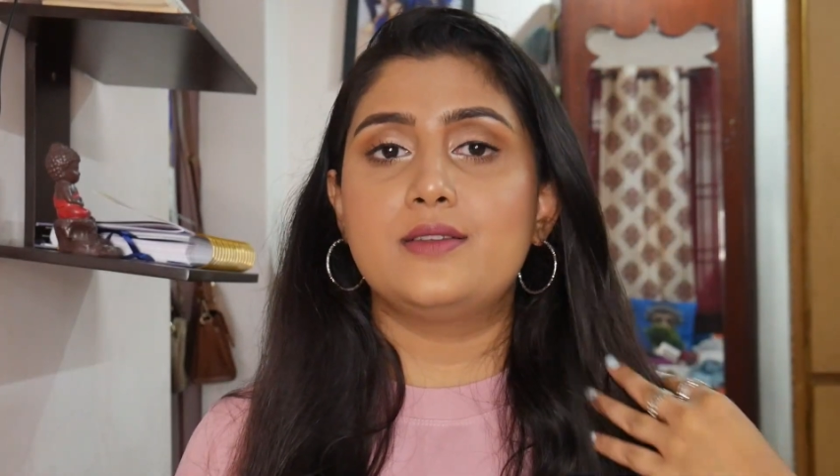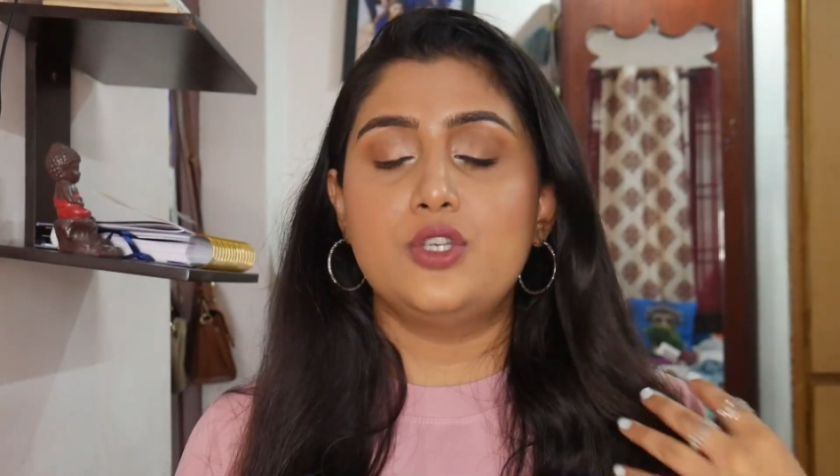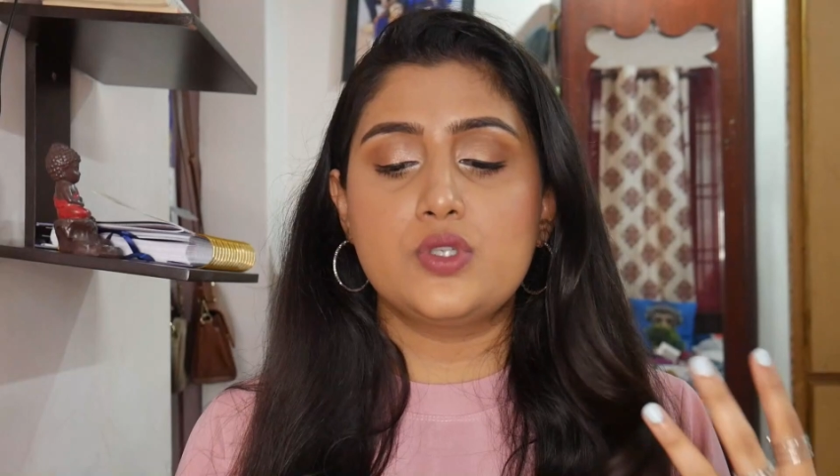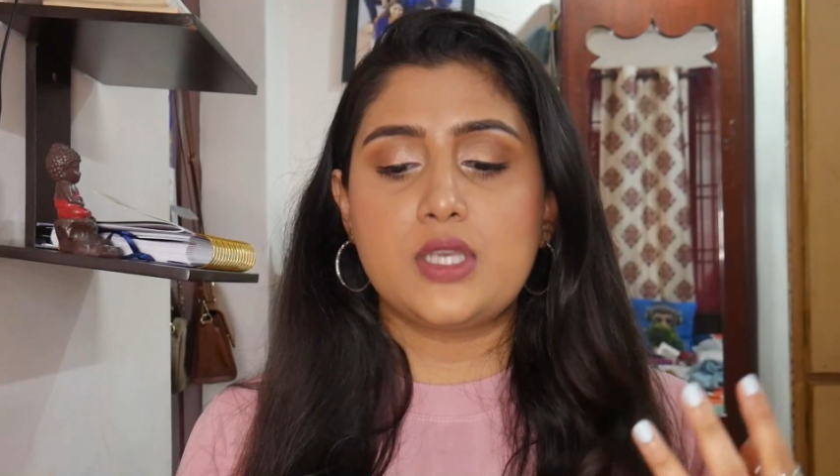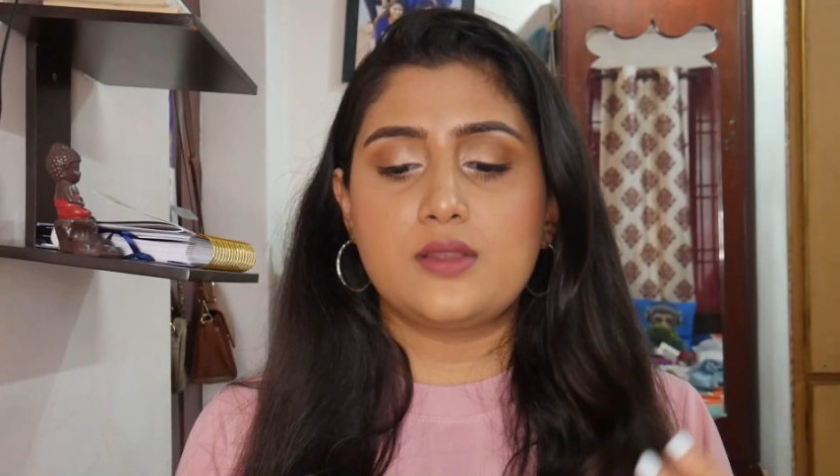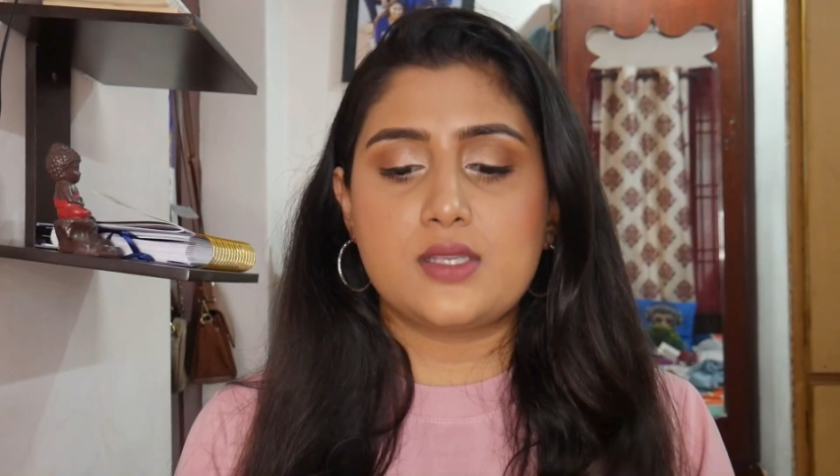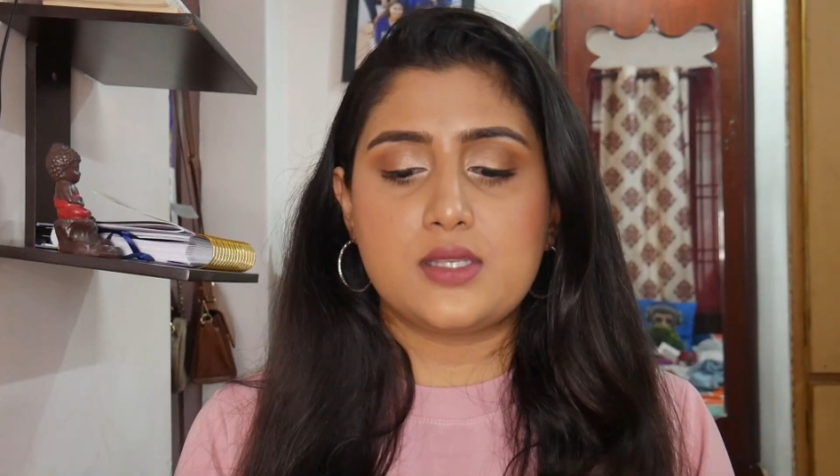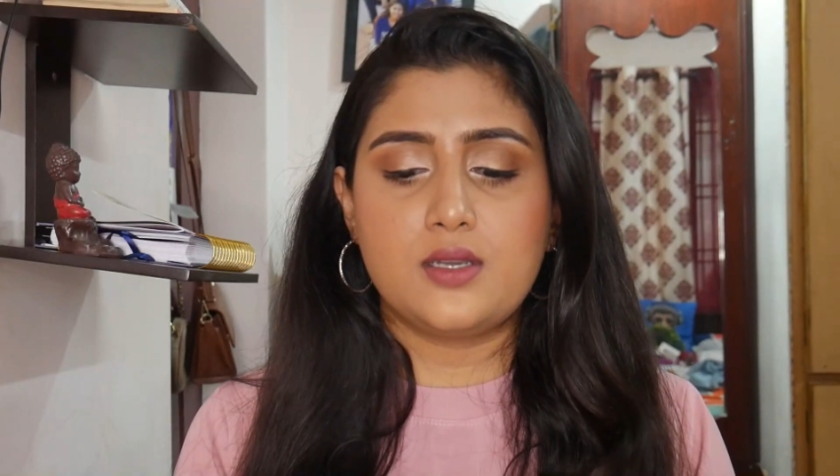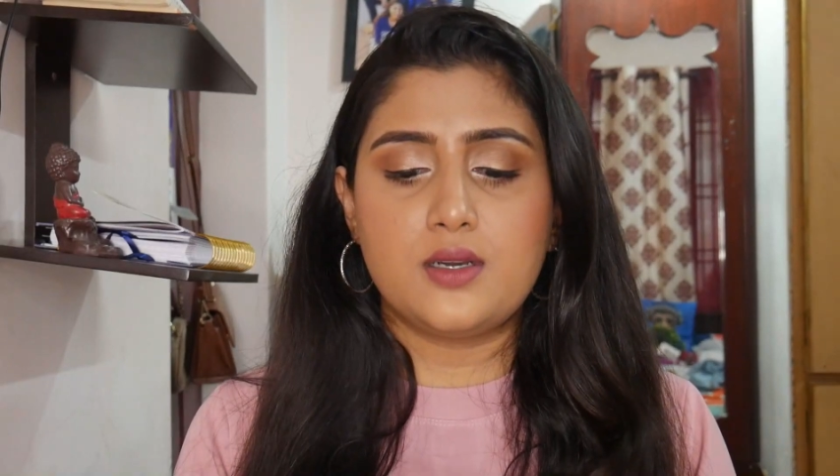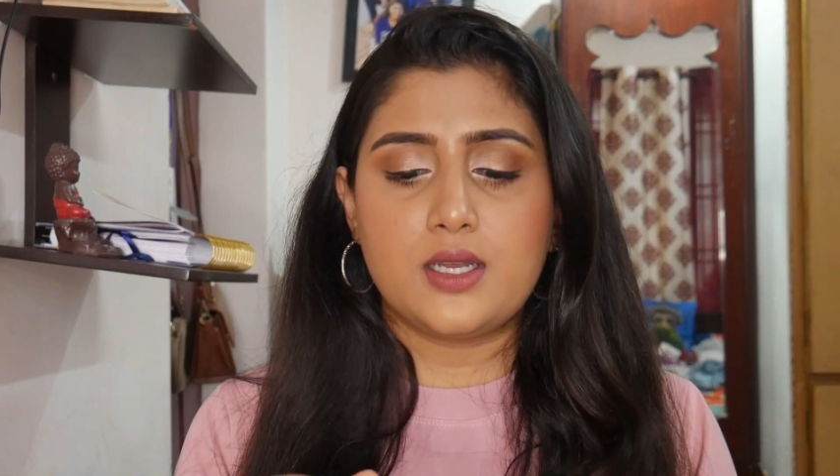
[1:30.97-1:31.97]
using
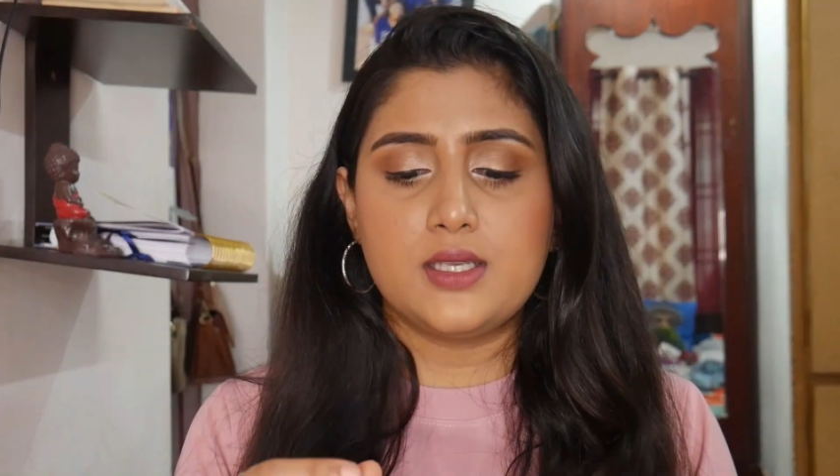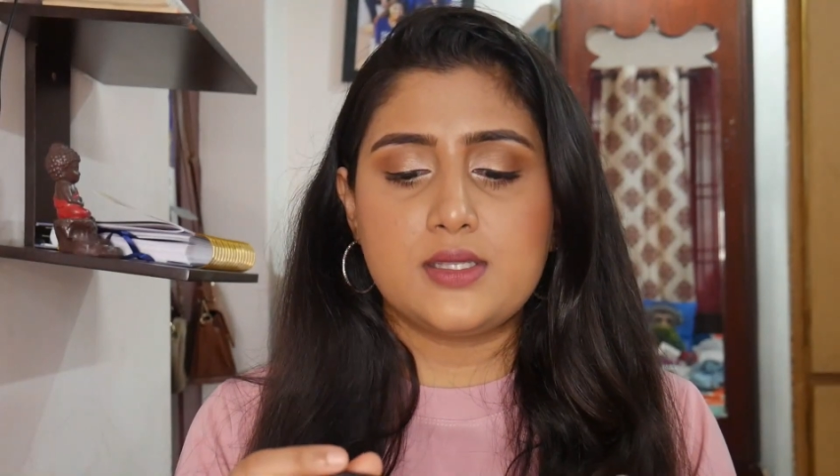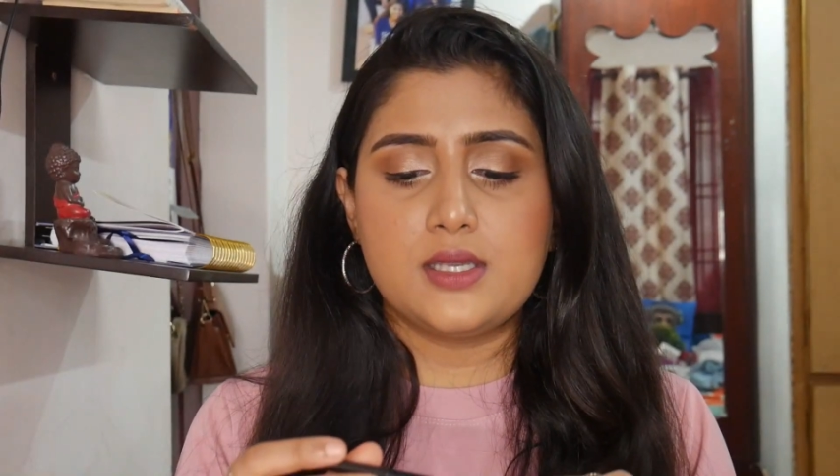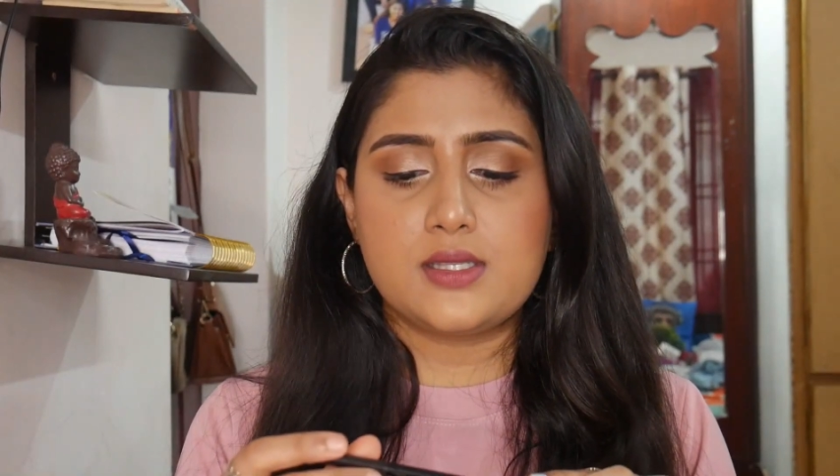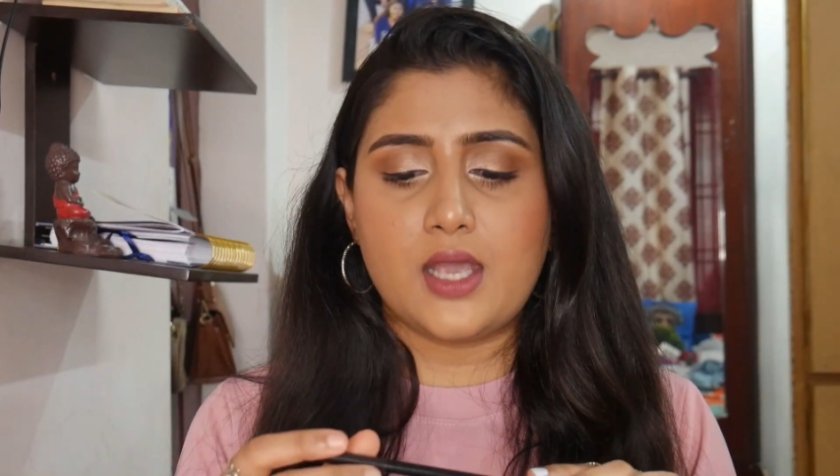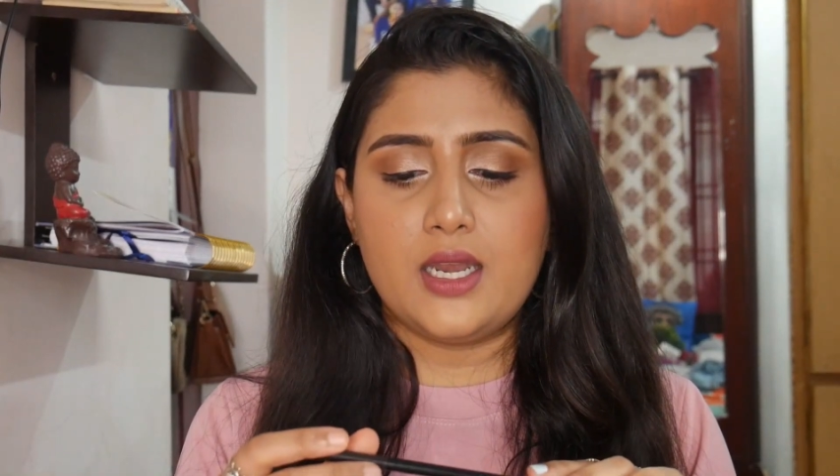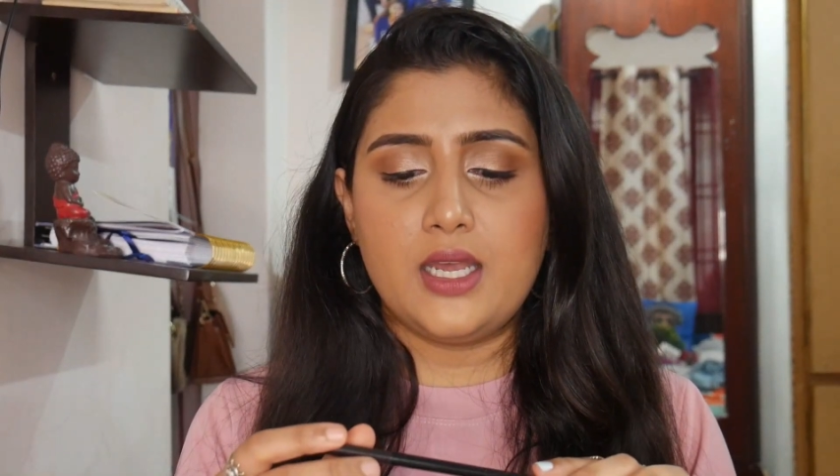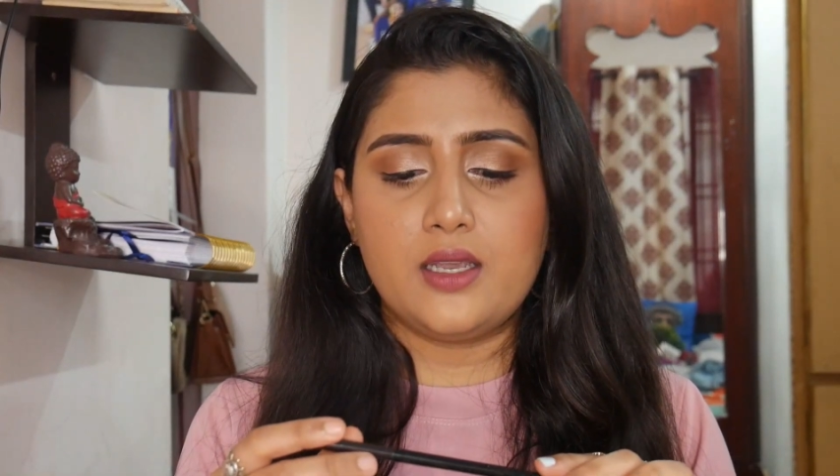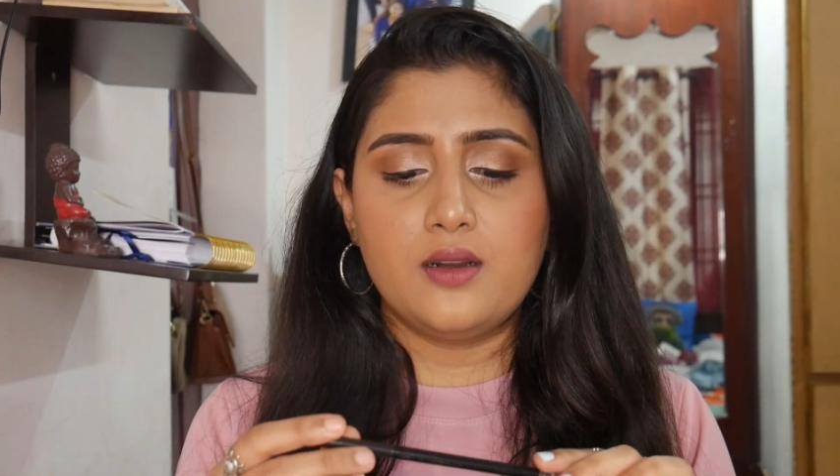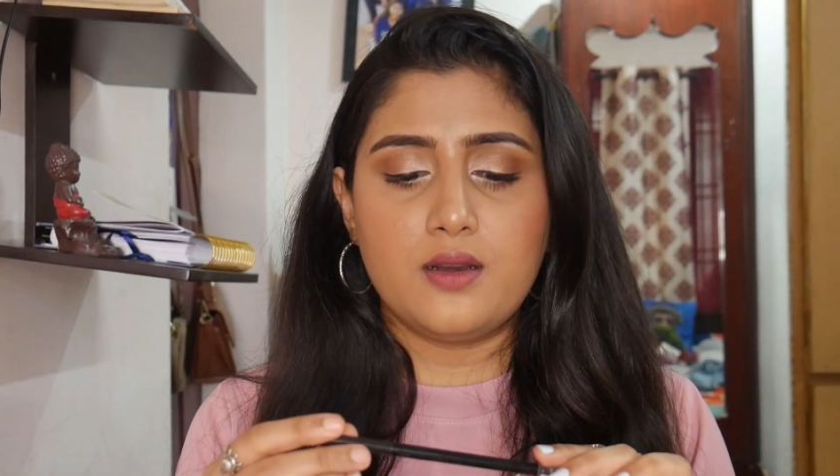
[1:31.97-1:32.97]
this year is this
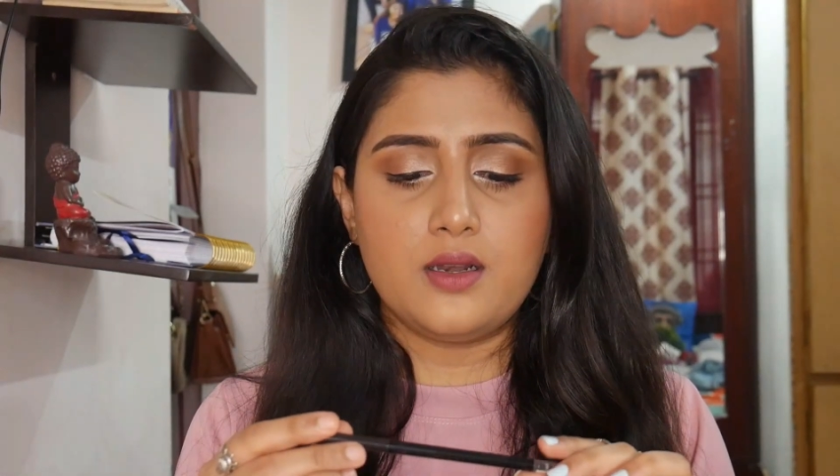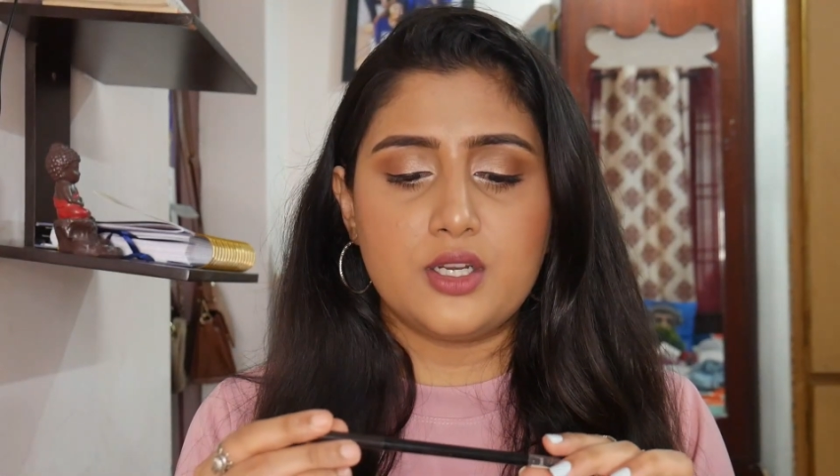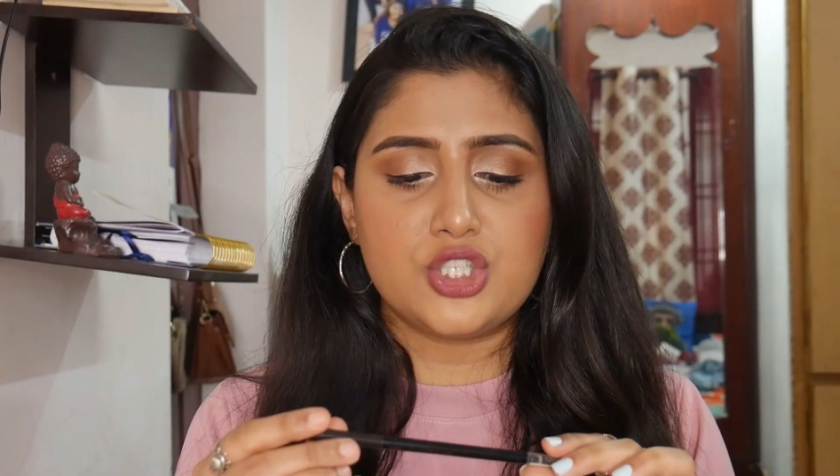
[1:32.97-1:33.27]
LA Girl